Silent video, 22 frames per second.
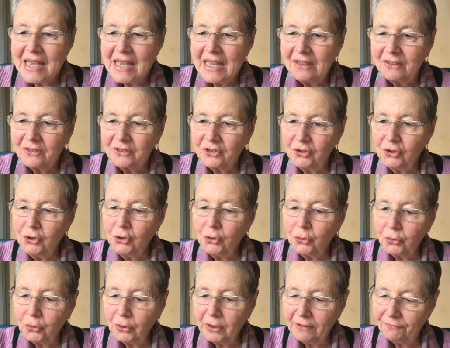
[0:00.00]
It's
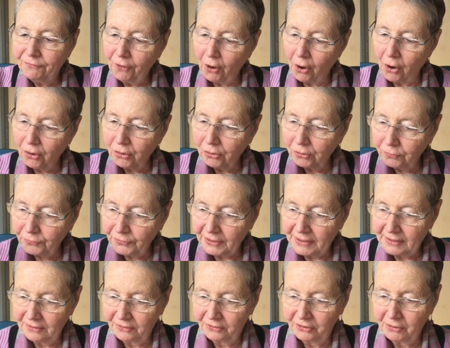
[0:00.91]
you evolve
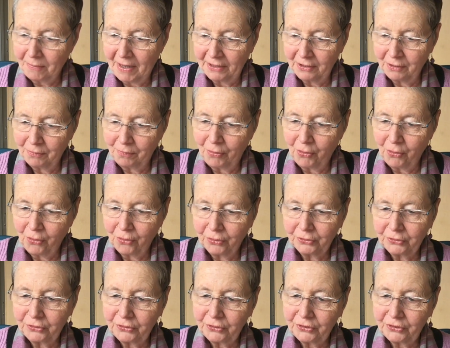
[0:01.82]
into
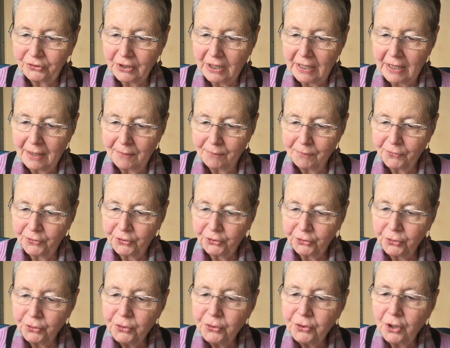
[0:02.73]
menopause
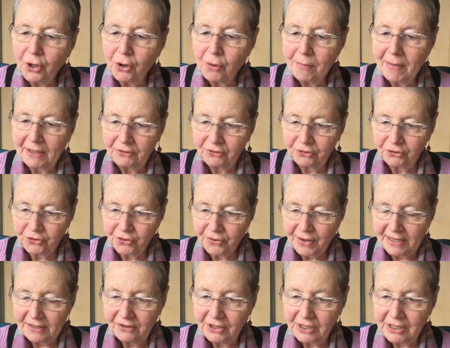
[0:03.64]
through your
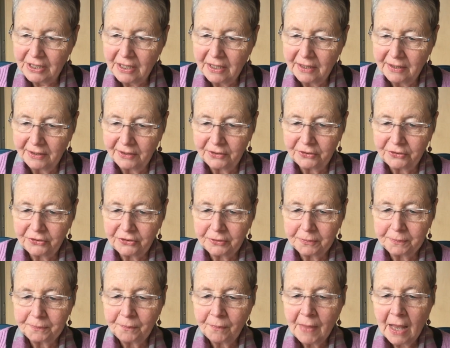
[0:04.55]
menstruating
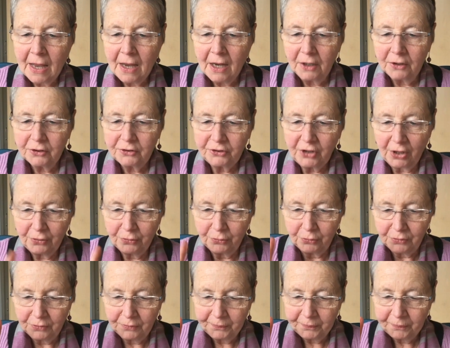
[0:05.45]
years.
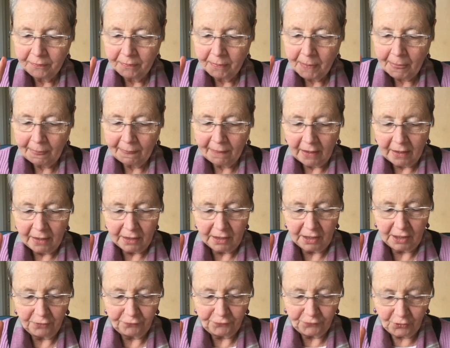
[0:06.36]
So
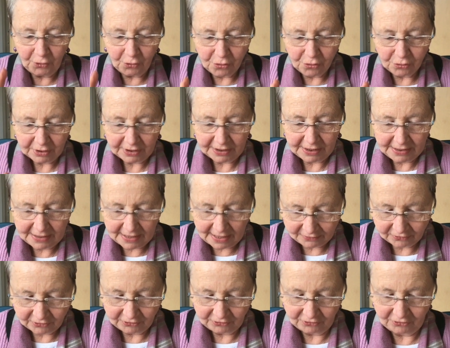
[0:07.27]
if you're
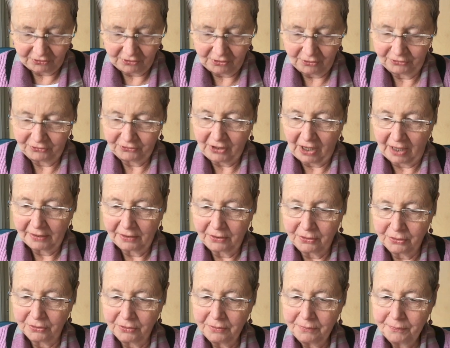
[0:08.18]
connected to your
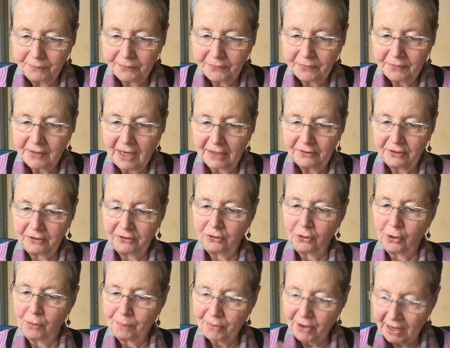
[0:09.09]
cycle, that is,
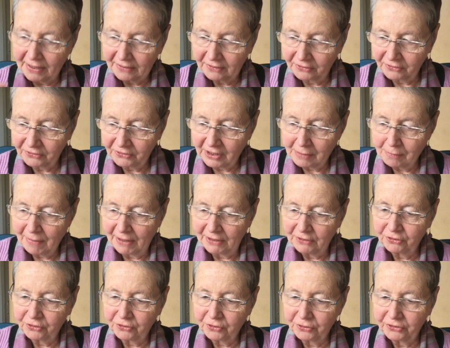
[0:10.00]
you're practicing
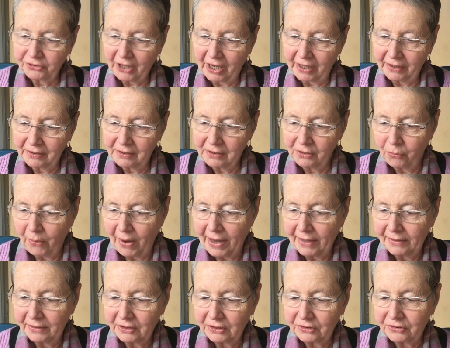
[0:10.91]
menstrual cycle
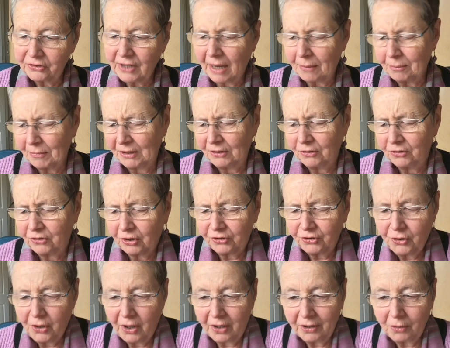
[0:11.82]
awareness. That means
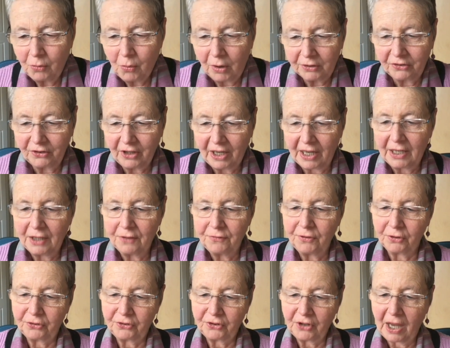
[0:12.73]
just knowing what day
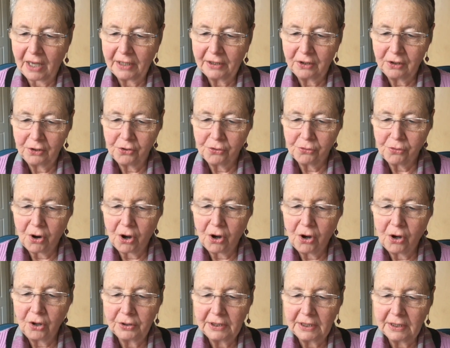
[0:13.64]
of your cycle you're
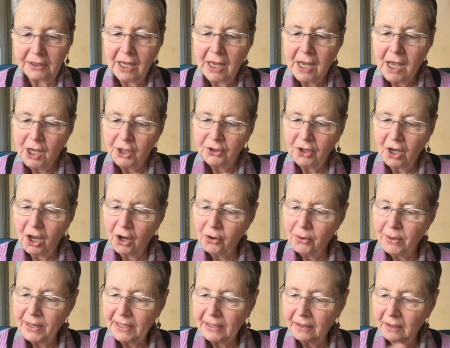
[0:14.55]
on,
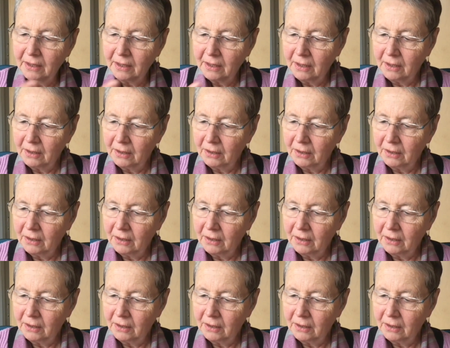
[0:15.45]
knowing